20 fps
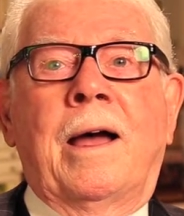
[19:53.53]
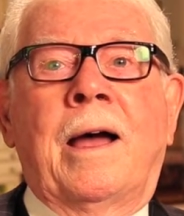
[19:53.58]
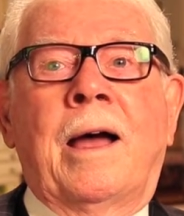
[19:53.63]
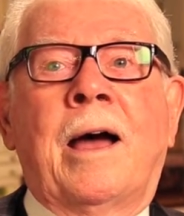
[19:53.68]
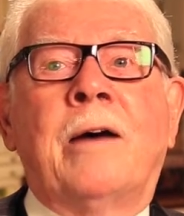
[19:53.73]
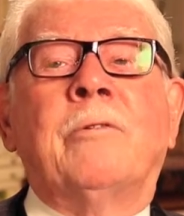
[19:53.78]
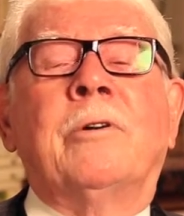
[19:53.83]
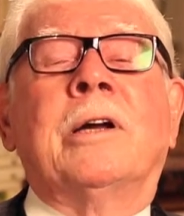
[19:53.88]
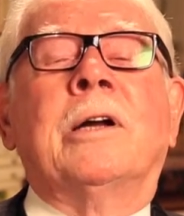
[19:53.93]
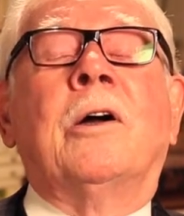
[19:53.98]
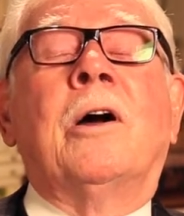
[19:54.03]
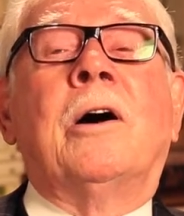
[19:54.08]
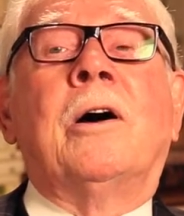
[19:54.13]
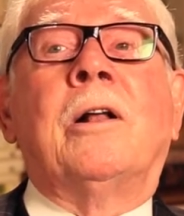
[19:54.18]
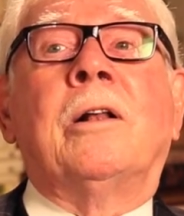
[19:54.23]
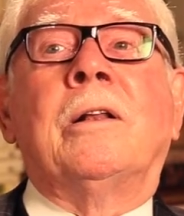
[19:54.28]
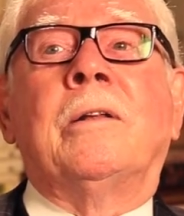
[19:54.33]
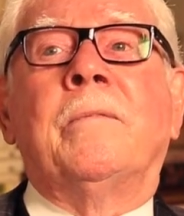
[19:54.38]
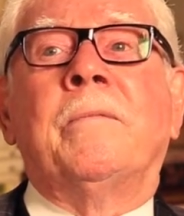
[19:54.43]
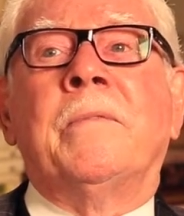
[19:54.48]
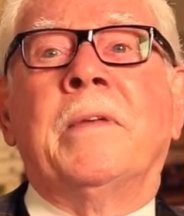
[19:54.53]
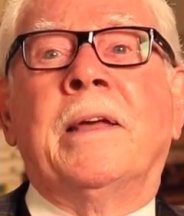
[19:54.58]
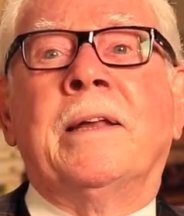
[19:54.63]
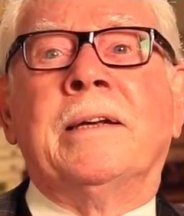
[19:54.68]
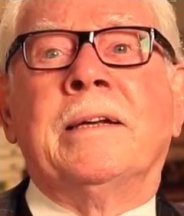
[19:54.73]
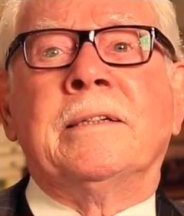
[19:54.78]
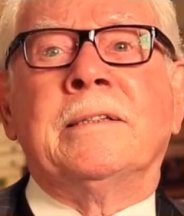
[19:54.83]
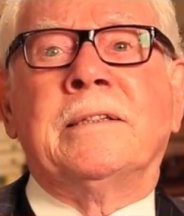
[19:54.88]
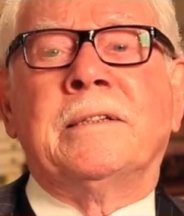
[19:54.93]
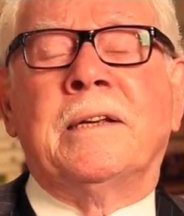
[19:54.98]
I recall
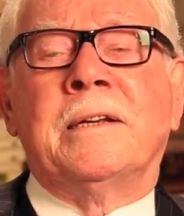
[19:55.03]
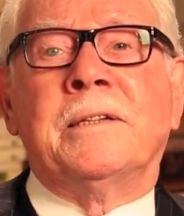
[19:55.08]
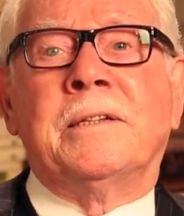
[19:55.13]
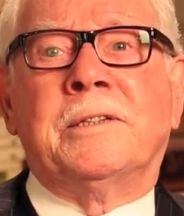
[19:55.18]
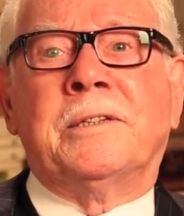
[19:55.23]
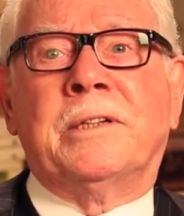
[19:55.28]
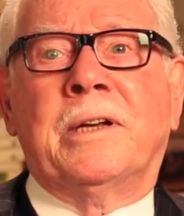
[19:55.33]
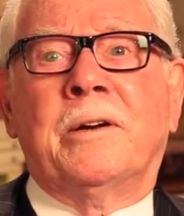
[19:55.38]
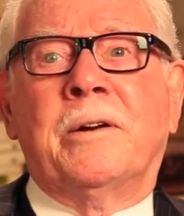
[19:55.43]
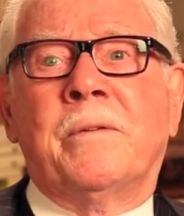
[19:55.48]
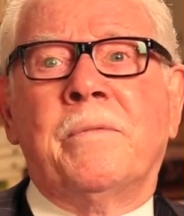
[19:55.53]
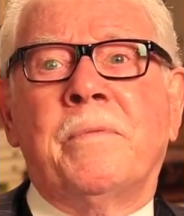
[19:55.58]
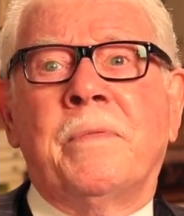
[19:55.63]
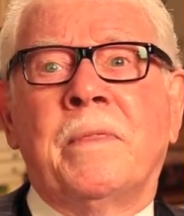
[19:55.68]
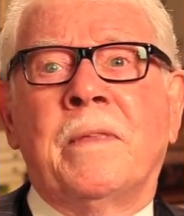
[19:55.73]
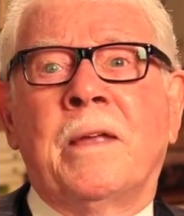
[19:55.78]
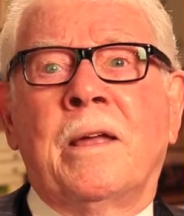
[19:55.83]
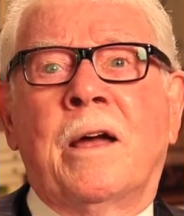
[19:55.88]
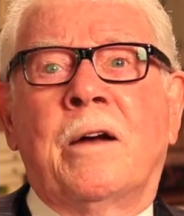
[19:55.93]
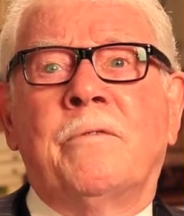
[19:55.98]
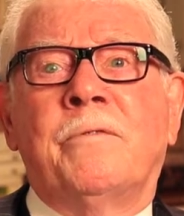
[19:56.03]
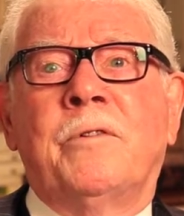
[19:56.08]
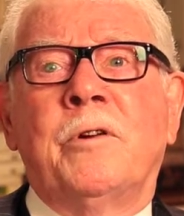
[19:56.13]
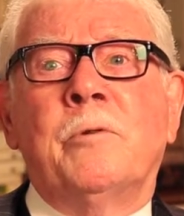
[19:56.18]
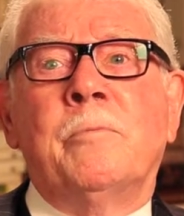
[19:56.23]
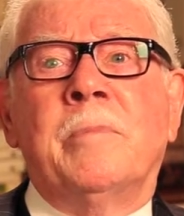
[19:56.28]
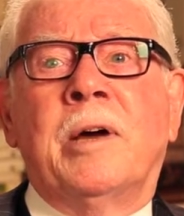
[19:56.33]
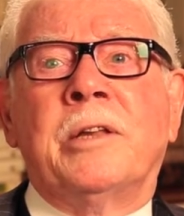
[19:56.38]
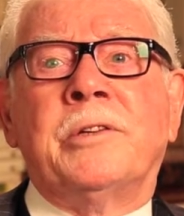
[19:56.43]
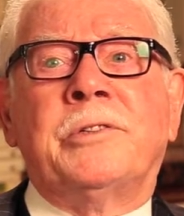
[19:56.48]
an instance a
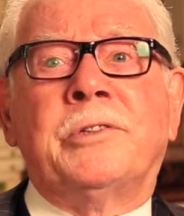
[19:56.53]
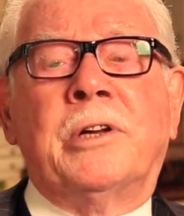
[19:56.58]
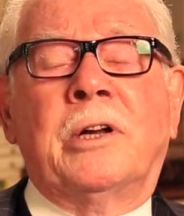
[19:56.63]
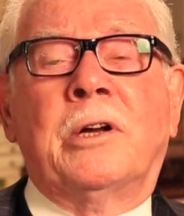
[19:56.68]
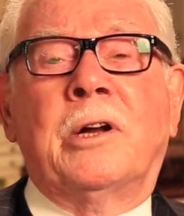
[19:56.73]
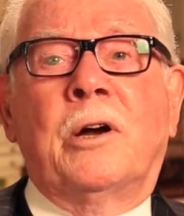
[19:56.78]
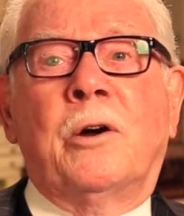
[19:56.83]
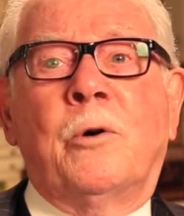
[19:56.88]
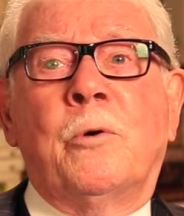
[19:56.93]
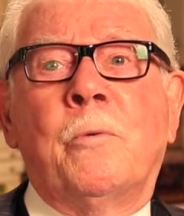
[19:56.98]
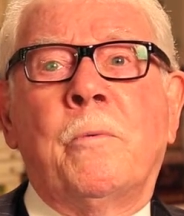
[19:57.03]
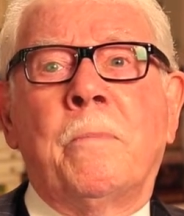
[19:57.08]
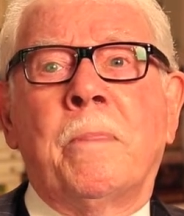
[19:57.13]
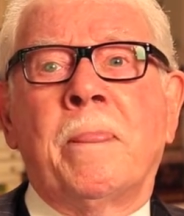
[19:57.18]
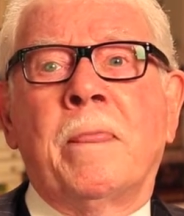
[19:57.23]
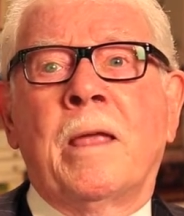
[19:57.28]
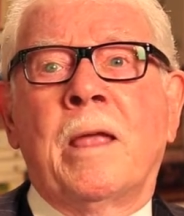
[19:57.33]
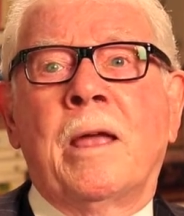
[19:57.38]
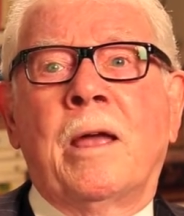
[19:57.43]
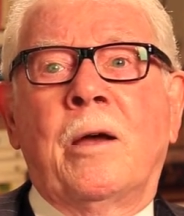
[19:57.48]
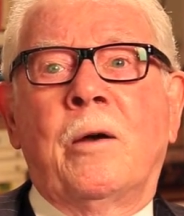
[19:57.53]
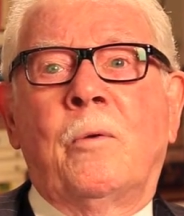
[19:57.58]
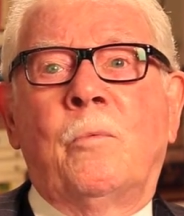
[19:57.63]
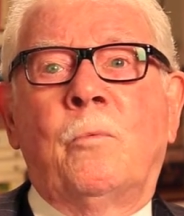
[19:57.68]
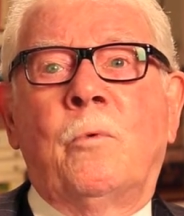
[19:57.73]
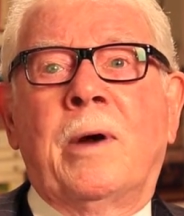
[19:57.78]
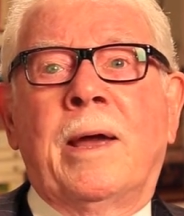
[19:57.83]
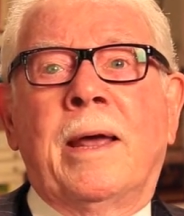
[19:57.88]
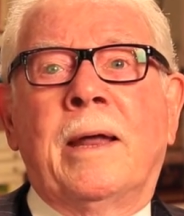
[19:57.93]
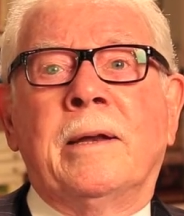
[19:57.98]
few months ago
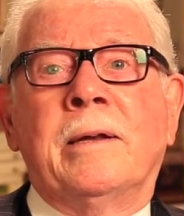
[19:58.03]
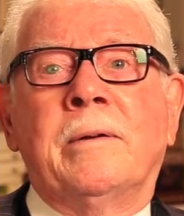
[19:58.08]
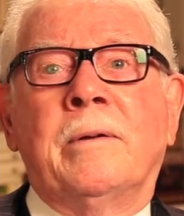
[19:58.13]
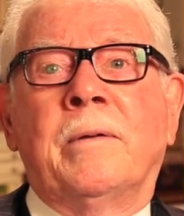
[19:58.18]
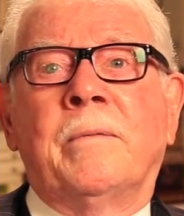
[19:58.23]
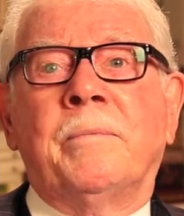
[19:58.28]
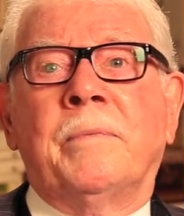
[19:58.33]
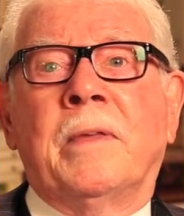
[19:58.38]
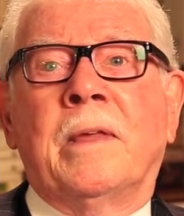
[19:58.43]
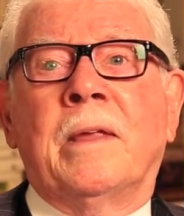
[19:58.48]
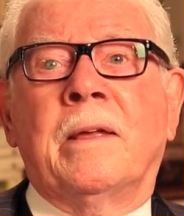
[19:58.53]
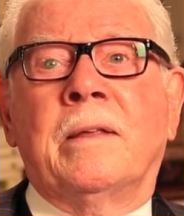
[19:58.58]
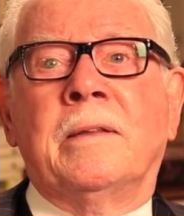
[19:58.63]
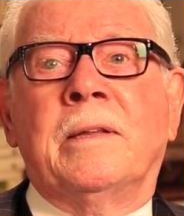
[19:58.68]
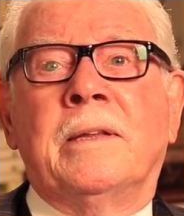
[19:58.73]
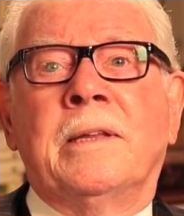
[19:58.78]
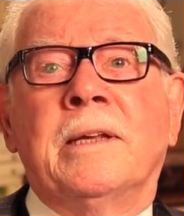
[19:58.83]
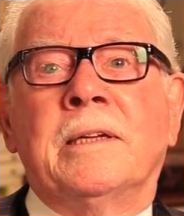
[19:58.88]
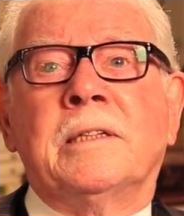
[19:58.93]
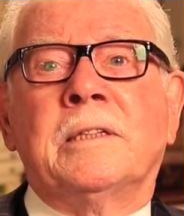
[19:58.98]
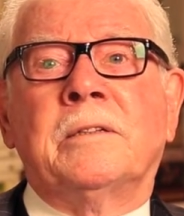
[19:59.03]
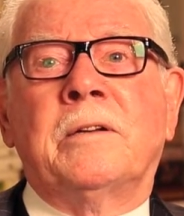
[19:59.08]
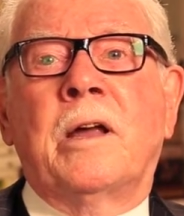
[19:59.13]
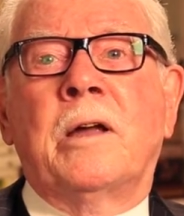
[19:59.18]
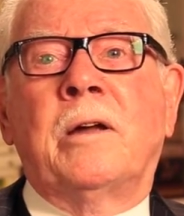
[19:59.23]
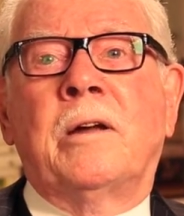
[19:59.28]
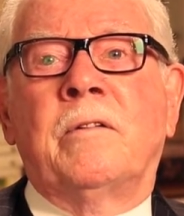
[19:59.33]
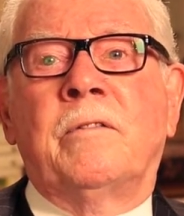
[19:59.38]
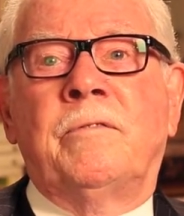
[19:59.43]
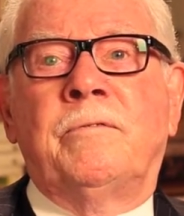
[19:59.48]
when this
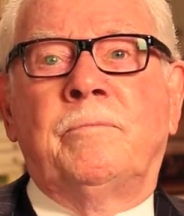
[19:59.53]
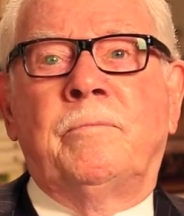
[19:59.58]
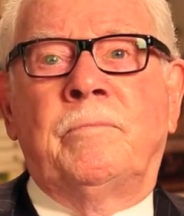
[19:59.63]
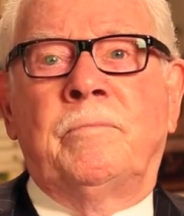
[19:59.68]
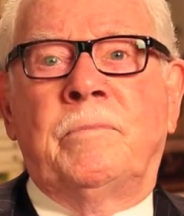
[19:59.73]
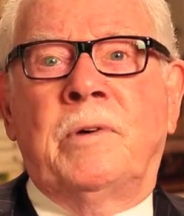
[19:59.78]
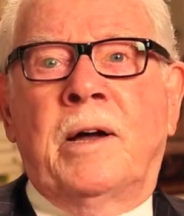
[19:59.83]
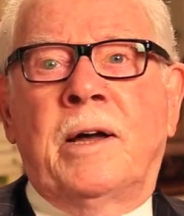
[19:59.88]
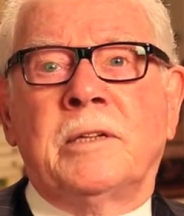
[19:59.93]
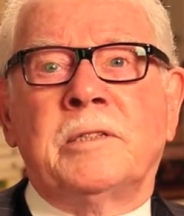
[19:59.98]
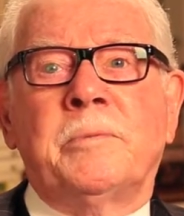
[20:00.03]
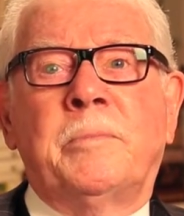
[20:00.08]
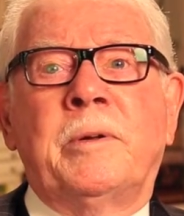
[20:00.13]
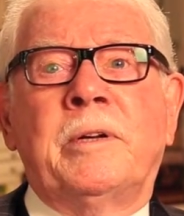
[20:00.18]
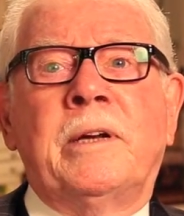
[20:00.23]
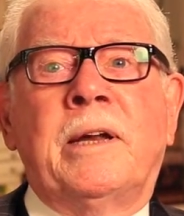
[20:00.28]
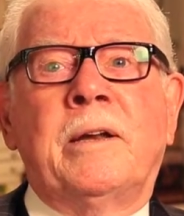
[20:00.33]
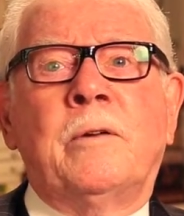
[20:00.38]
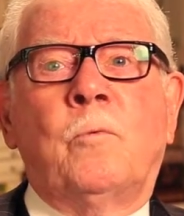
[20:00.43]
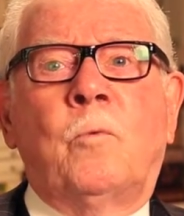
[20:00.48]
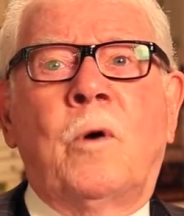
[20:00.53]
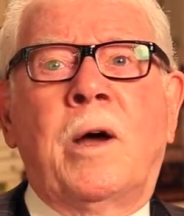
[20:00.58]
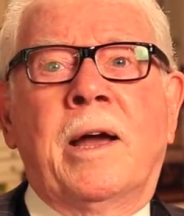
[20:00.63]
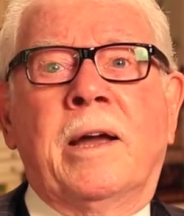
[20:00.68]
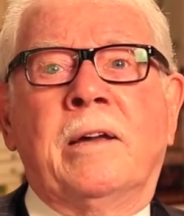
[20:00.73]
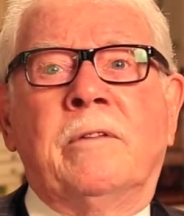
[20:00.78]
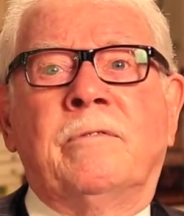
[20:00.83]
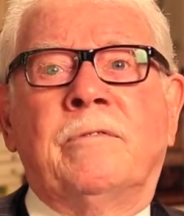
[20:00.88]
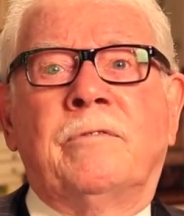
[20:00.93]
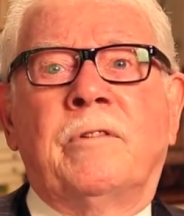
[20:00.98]
husband and
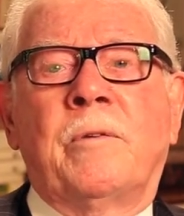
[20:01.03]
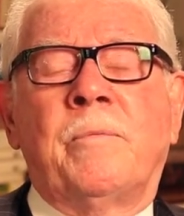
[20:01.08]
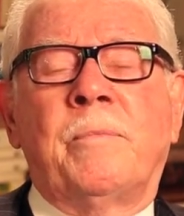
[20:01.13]
wife